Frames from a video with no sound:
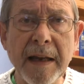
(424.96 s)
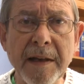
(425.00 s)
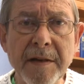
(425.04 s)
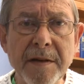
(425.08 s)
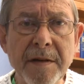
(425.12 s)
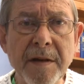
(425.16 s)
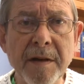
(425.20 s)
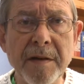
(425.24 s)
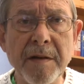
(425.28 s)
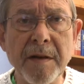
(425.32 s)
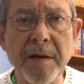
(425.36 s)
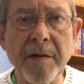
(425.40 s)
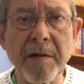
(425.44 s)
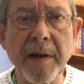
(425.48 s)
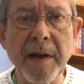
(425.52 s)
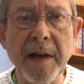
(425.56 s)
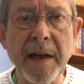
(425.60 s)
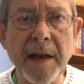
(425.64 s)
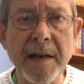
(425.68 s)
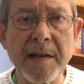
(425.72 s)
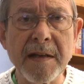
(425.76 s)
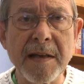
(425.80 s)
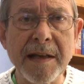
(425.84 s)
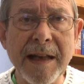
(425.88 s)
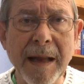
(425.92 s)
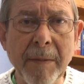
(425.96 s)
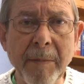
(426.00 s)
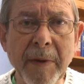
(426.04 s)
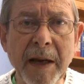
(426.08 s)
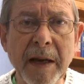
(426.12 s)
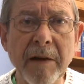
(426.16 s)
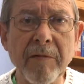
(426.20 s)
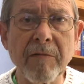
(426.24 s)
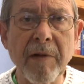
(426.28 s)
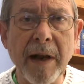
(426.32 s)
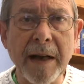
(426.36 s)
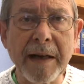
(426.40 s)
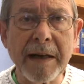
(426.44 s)
answer to the
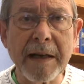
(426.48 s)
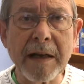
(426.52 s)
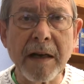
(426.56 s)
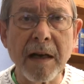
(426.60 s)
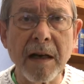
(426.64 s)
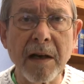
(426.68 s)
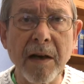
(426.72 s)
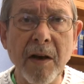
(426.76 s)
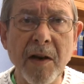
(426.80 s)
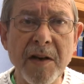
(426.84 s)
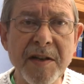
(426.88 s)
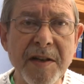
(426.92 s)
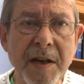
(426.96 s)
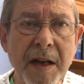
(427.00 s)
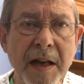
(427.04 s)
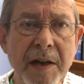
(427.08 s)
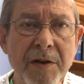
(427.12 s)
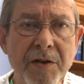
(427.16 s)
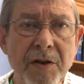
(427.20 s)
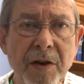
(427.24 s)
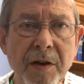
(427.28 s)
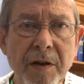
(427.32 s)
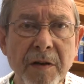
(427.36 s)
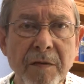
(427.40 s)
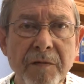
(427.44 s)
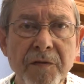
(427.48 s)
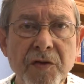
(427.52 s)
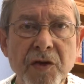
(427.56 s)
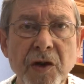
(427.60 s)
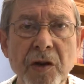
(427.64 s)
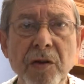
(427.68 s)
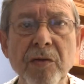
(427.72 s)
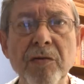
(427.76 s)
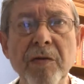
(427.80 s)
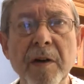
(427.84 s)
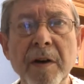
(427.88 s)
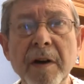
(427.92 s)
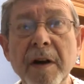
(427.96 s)
Islamic radicalisation of
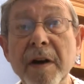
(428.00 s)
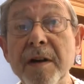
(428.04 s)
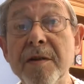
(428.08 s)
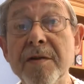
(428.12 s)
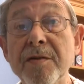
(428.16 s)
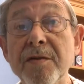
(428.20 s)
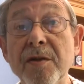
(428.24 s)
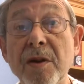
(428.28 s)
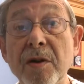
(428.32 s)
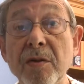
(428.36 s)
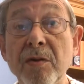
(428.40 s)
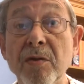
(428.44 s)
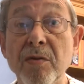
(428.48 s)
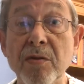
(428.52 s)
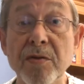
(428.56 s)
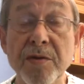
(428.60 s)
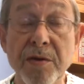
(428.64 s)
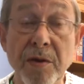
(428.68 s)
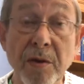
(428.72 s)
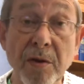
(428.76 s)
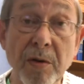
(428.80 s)
children in schools,